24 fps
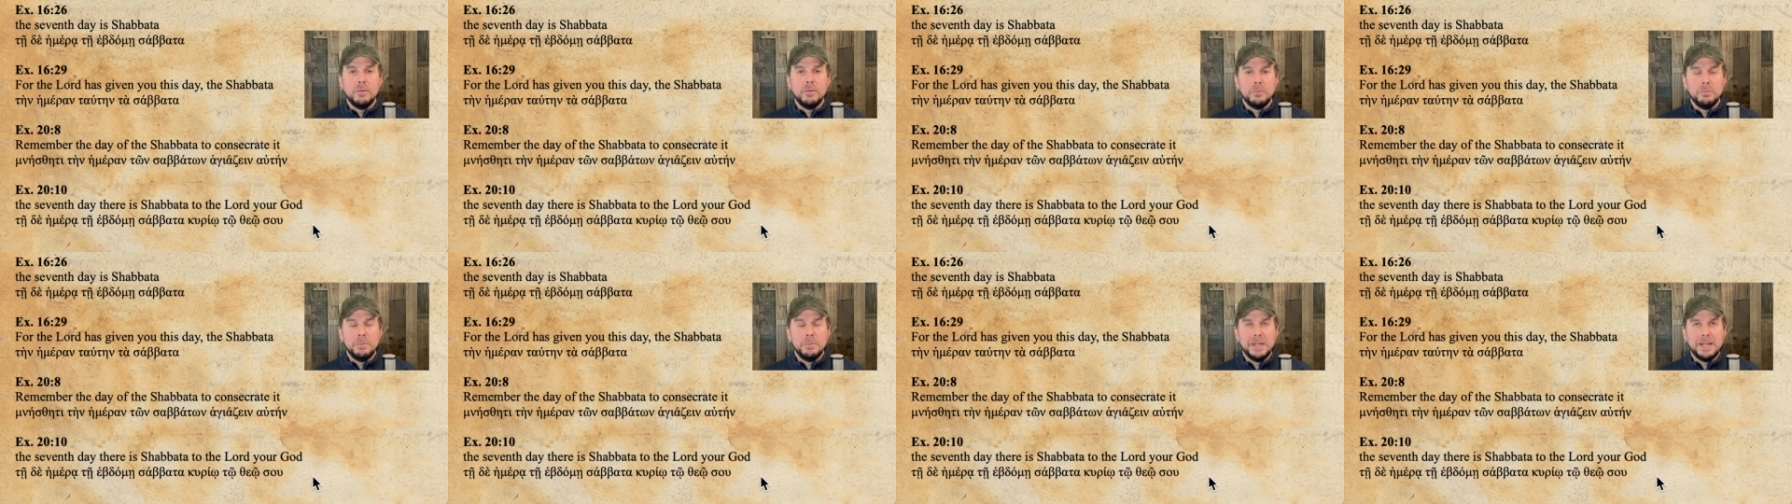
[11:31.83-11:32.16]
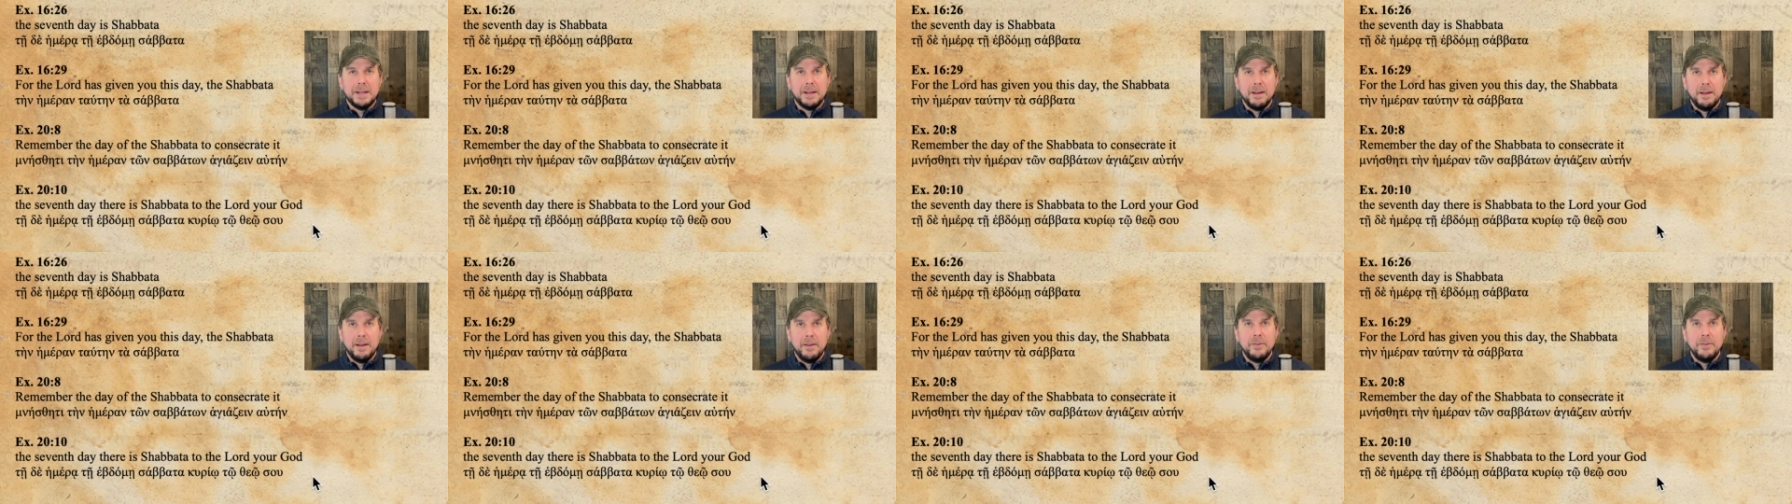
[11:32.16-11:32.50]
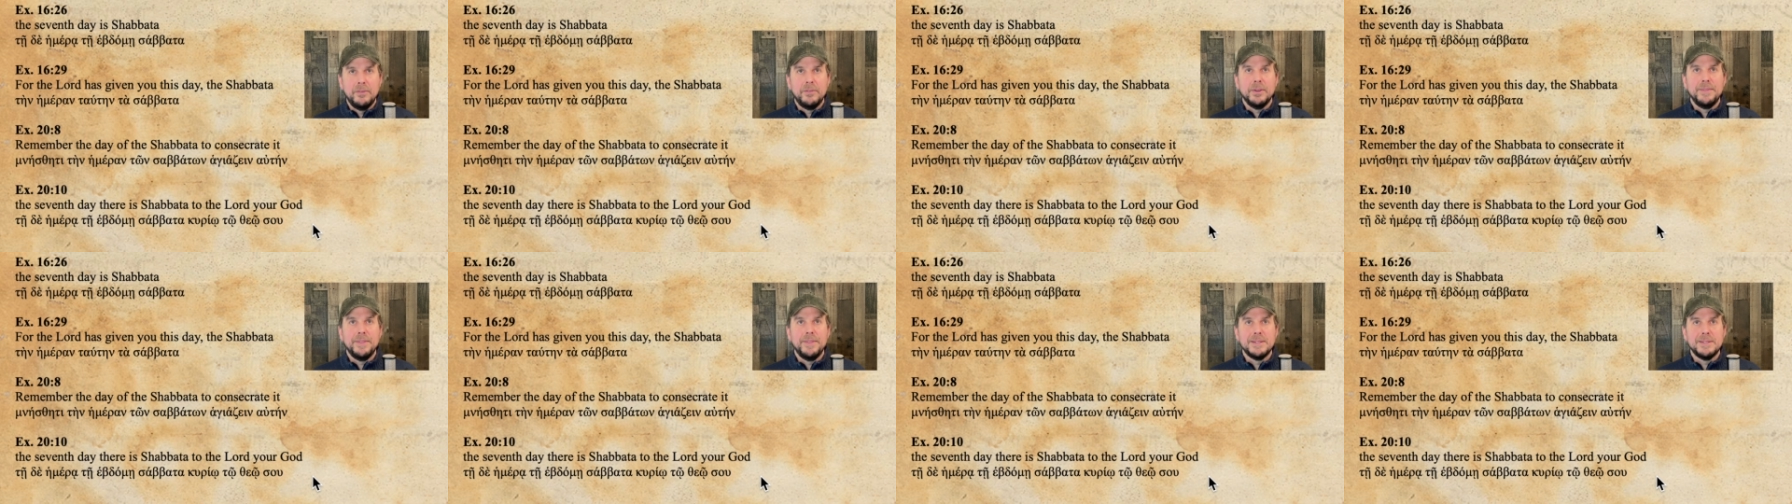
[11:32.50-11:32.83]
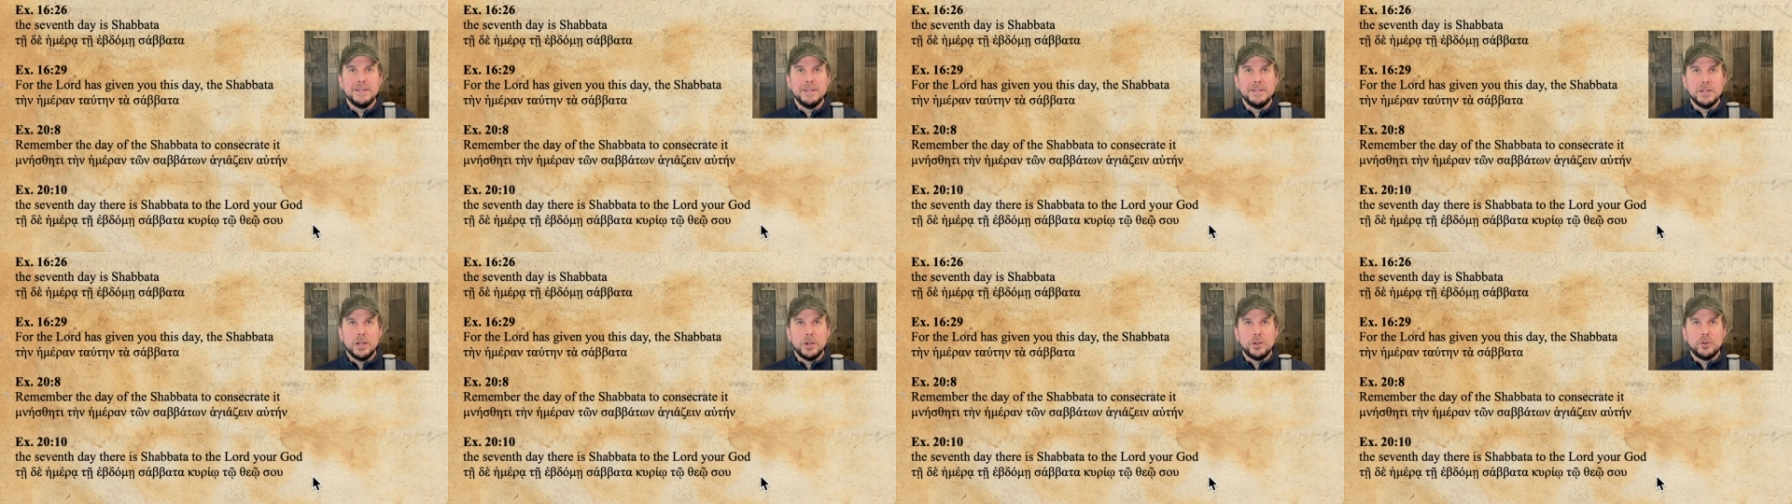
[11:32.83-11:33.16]
because this
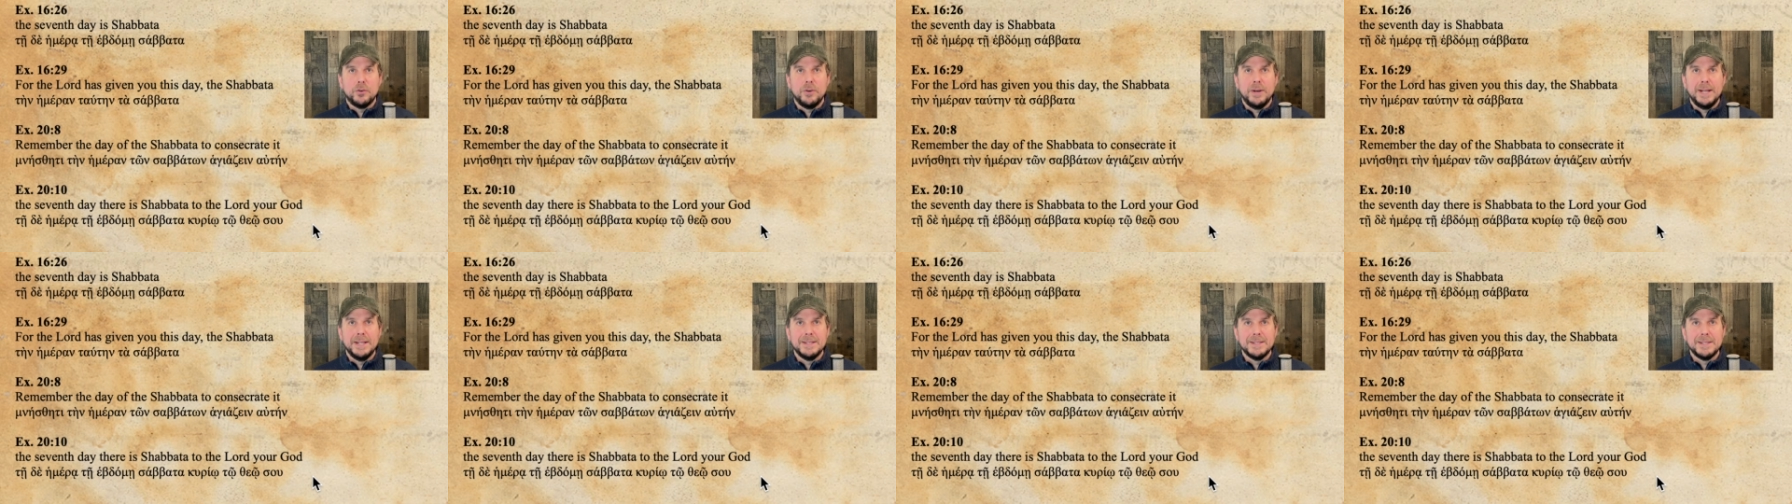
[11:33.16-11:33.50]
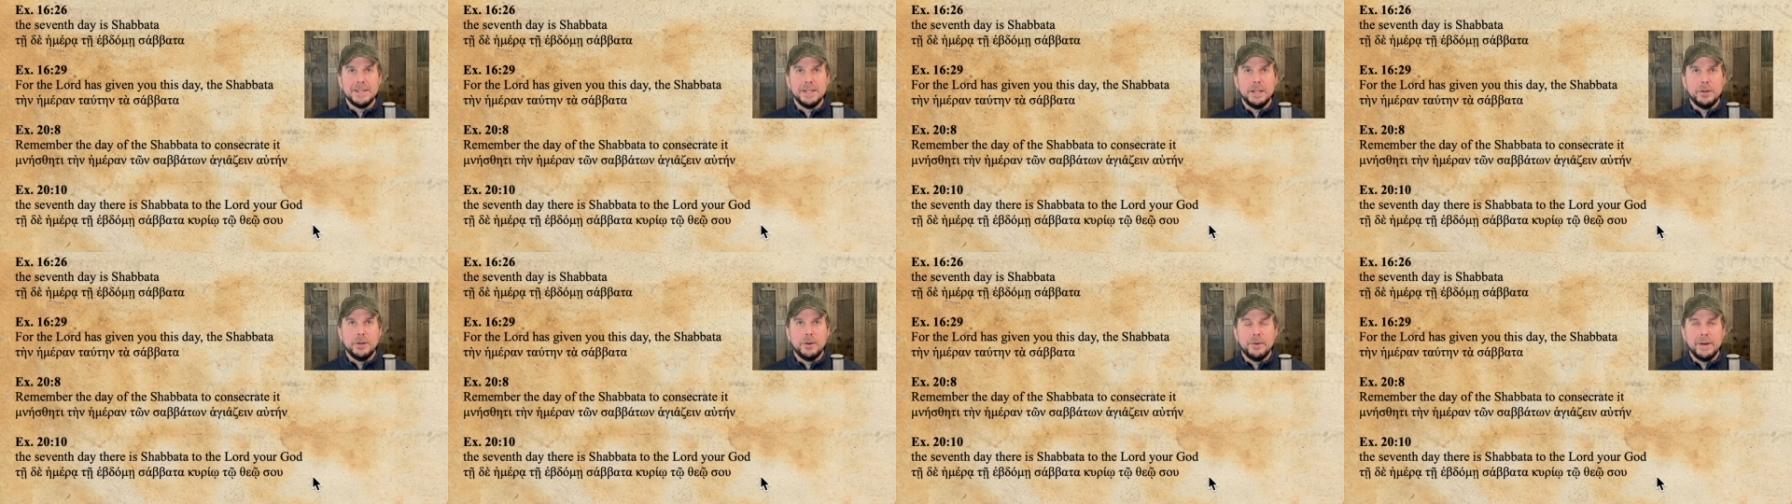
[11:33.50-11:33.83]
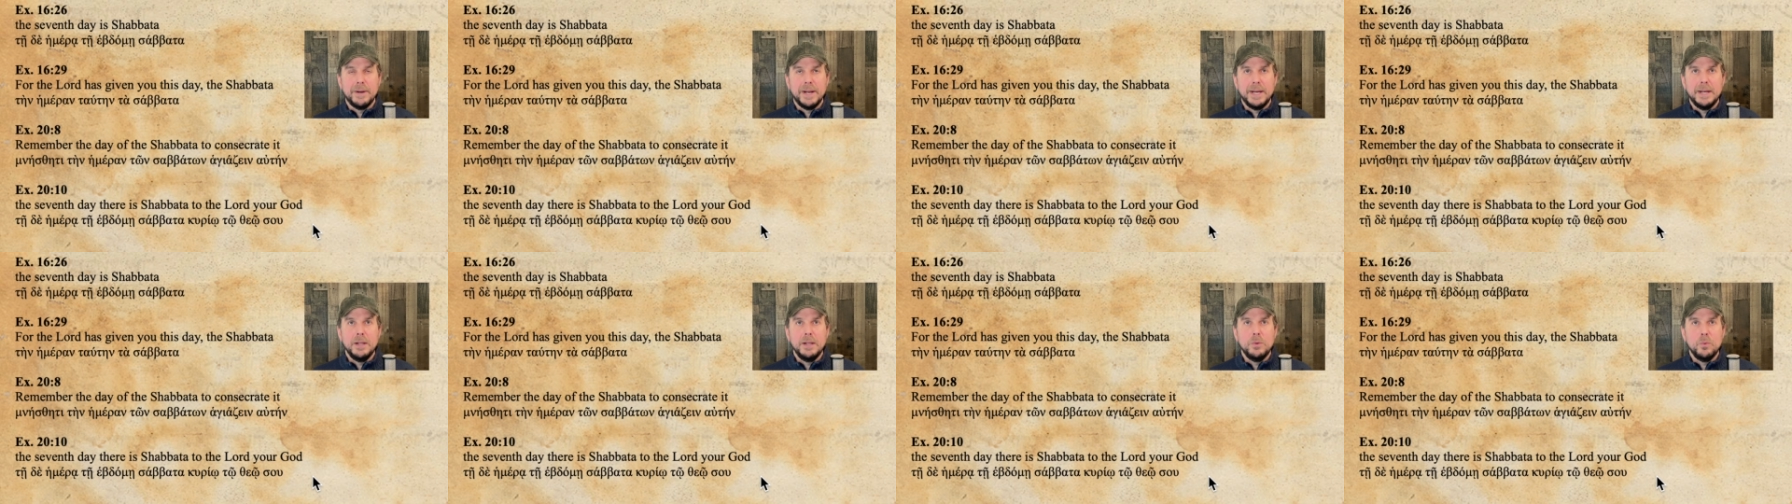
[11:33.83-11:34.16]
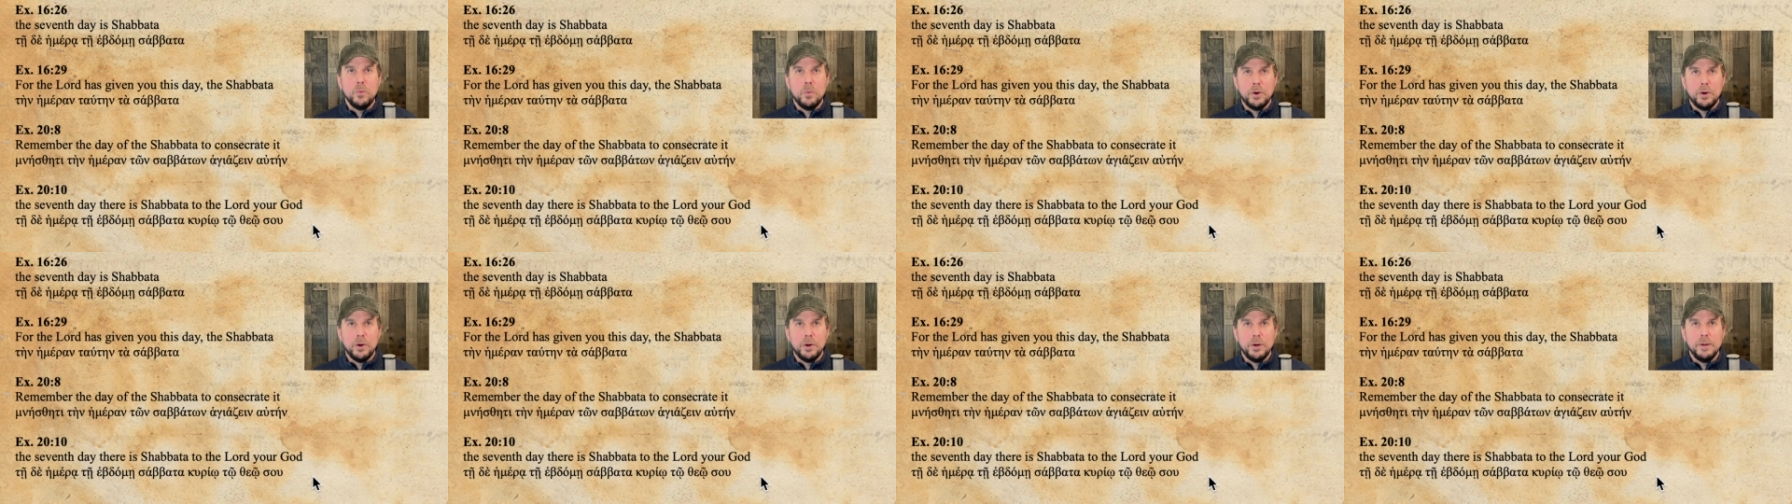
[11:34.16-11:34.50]
is a transliterated
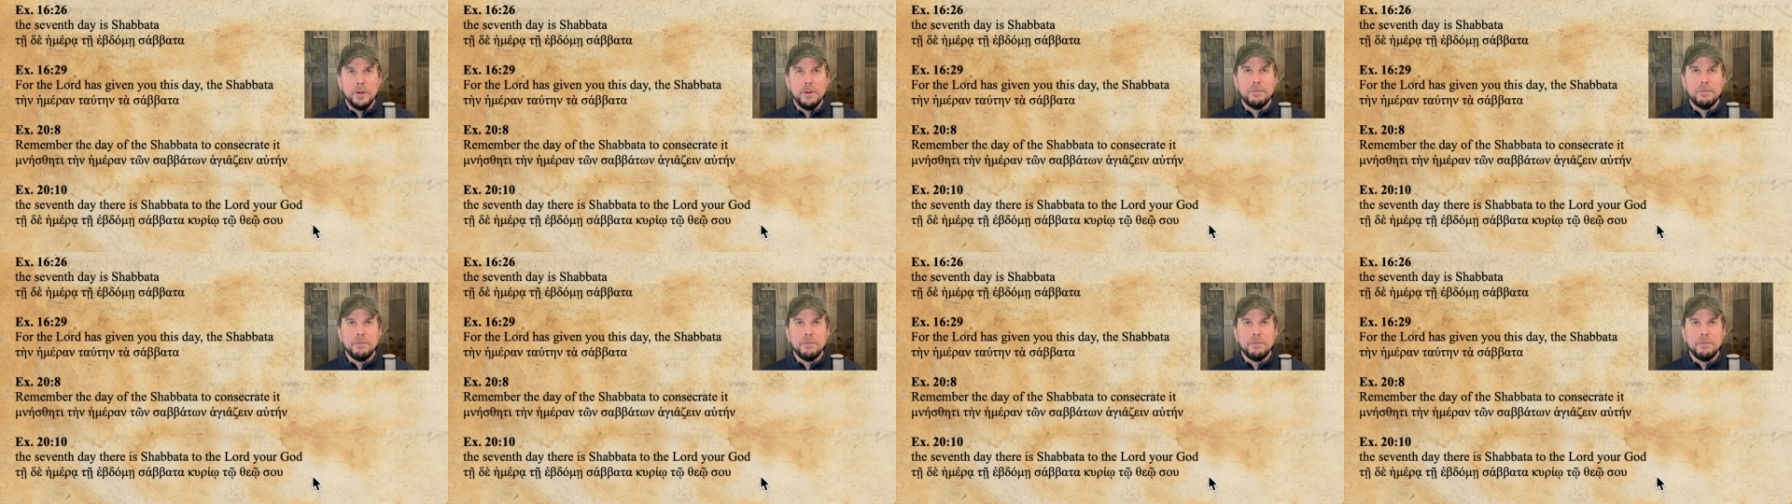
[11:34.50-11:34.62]
word